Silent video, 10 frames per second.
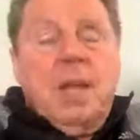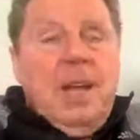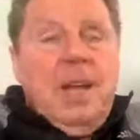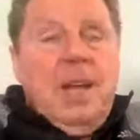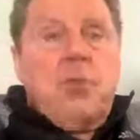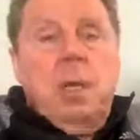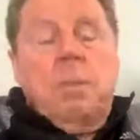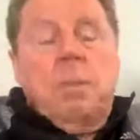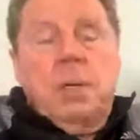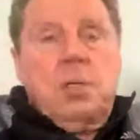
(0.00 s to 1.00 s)
and
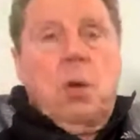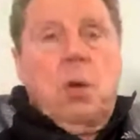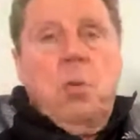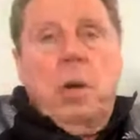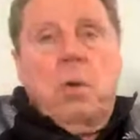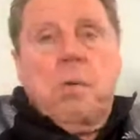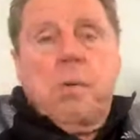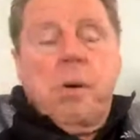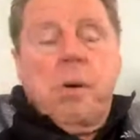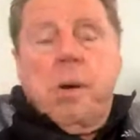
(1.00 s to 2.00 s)
treated me so well.
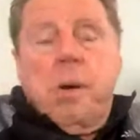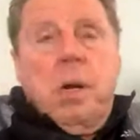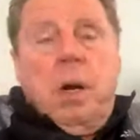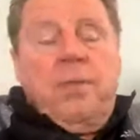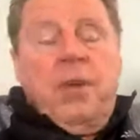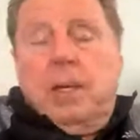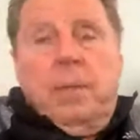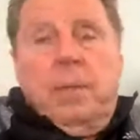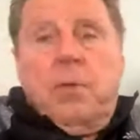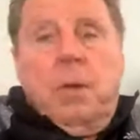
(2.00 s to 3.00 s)
I found
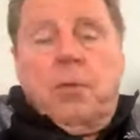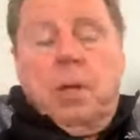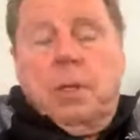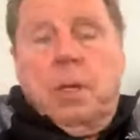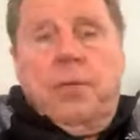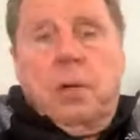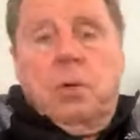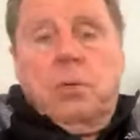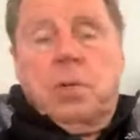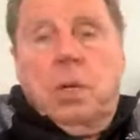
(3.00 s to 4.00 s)
it very, very
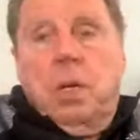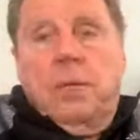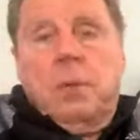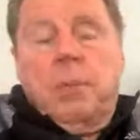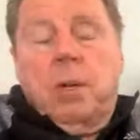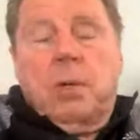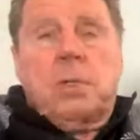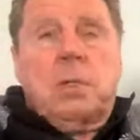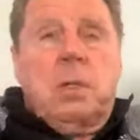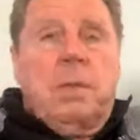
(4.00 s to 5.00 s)
difficult to leave, to be
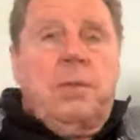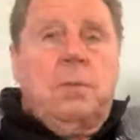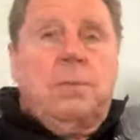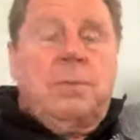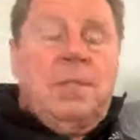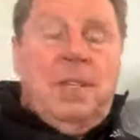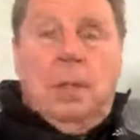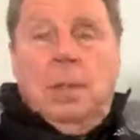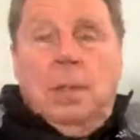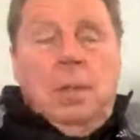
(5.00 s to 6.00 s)
honest. And I thought,
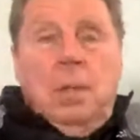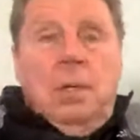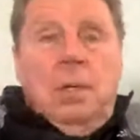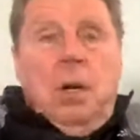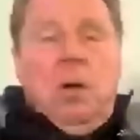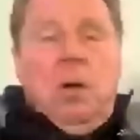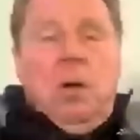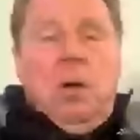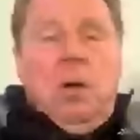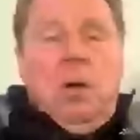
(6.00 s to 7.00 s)
I've
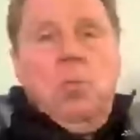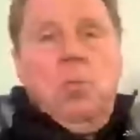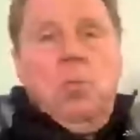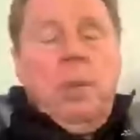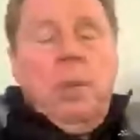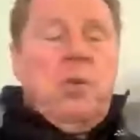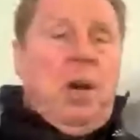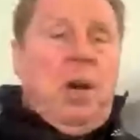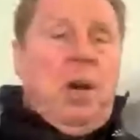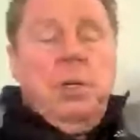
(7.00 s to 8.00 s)
gotten so well with
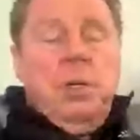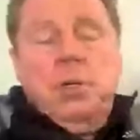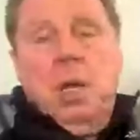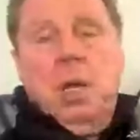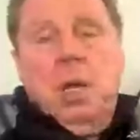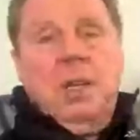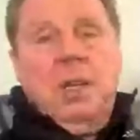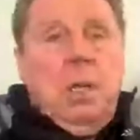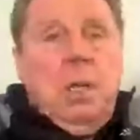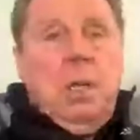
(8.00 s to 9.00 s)
Brian and the chairman,
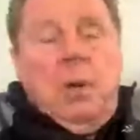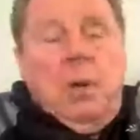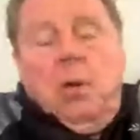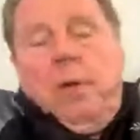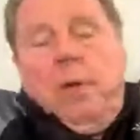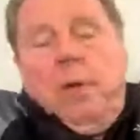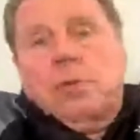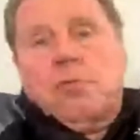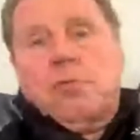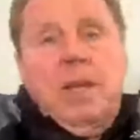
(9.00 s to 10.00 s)
and my life was
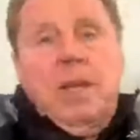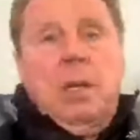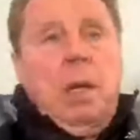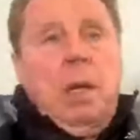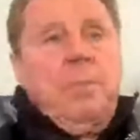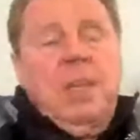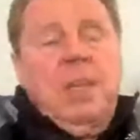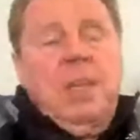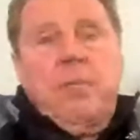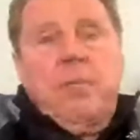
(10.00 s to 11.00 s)
great. I loved
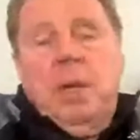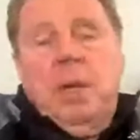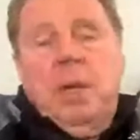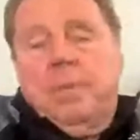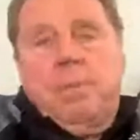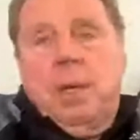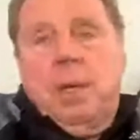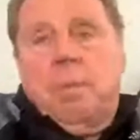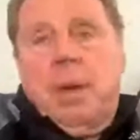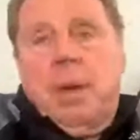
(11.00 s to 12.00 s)
every minute of
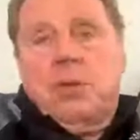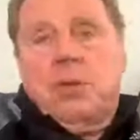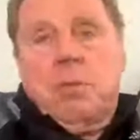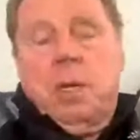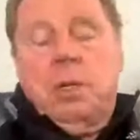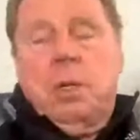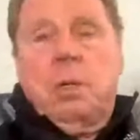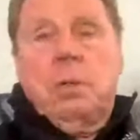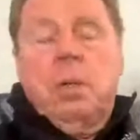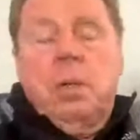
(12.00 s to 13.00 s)
being a manager
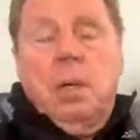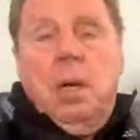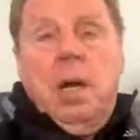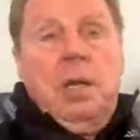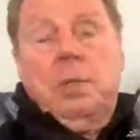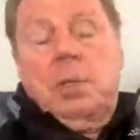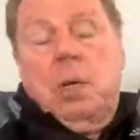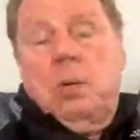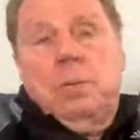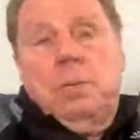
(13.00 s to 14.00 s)
here, And
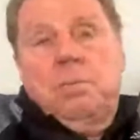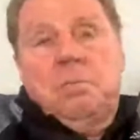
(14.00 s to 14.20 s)
so